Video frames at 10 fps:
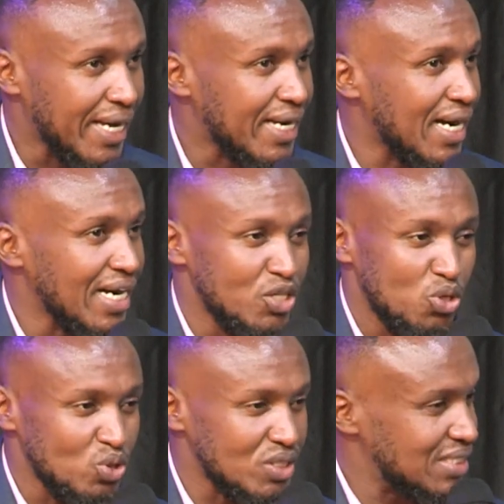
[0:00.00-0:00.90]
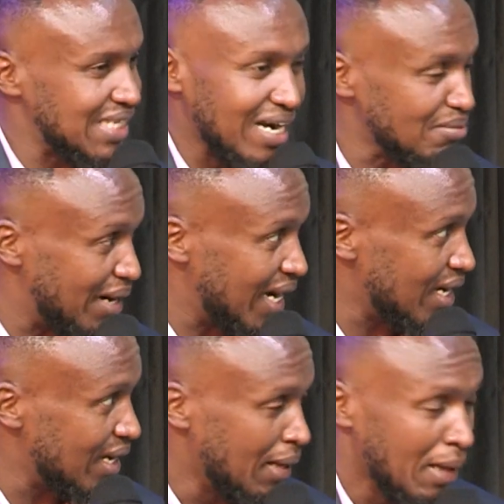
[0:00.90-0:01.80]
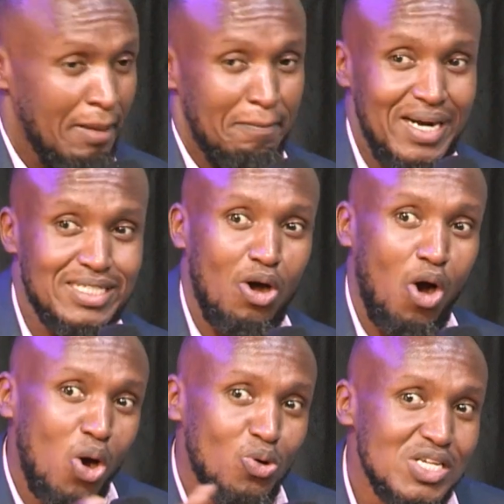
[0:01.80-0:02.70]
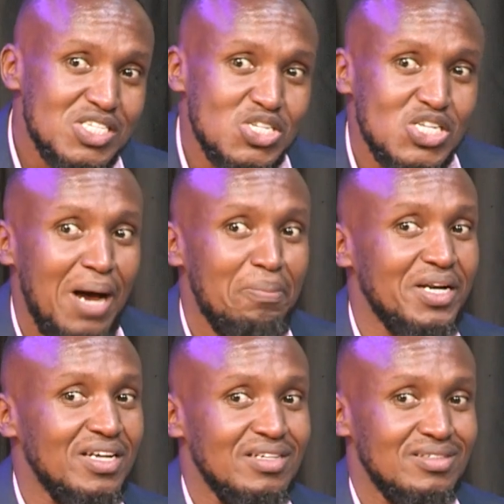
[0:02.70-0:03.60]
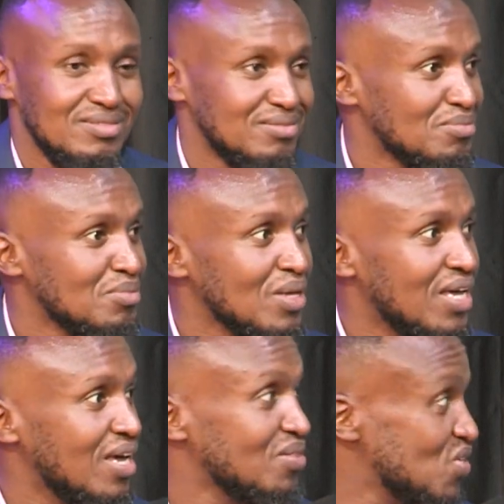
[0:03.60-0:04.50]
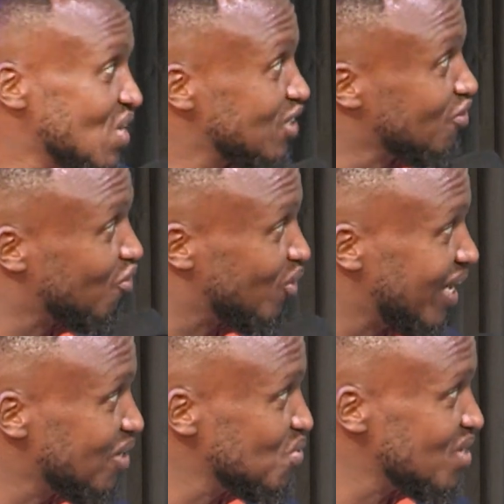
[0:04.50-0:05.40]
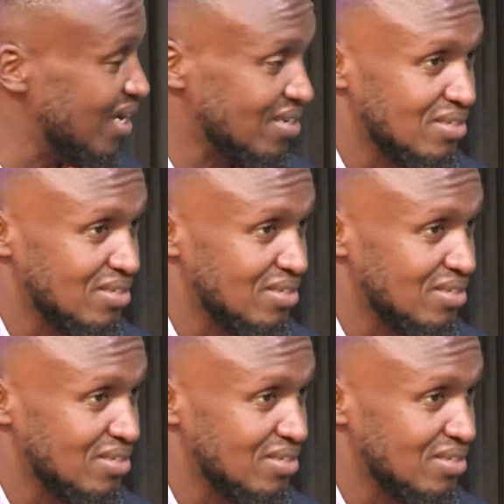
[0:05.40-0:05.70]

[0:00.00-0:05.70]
I cannot turn back. But all this is happening in the sight of God, like you say,